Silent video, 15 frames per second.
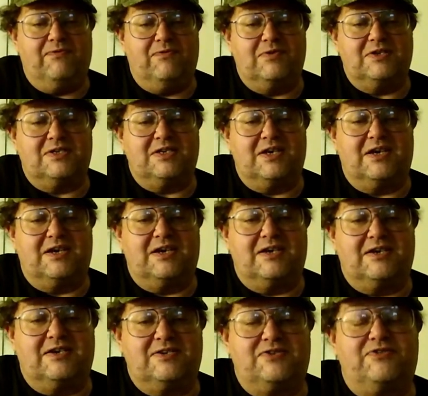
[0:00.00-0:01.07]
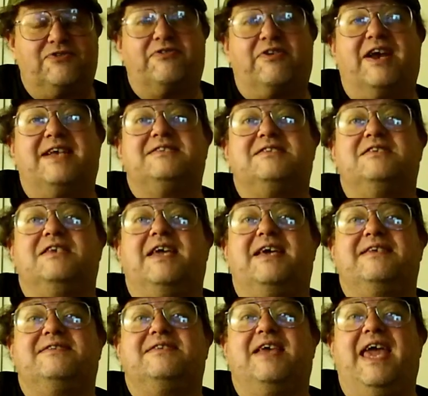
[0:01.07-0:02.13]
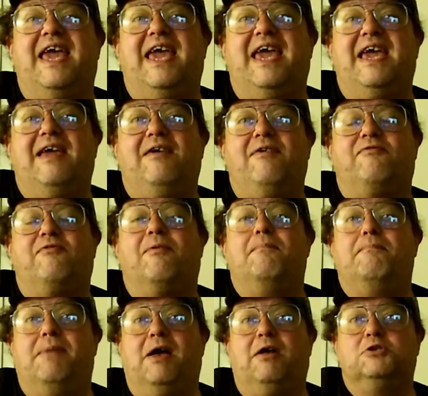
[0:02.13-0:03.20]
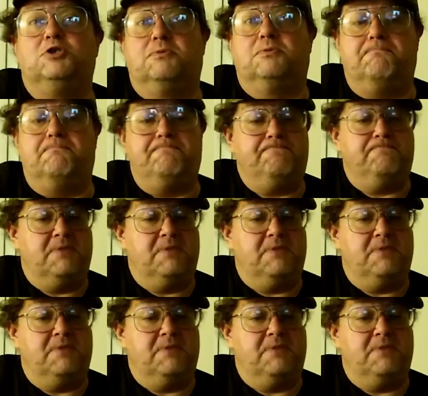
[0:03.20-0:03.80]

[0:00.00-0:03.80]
was Strassen SA from Belgium,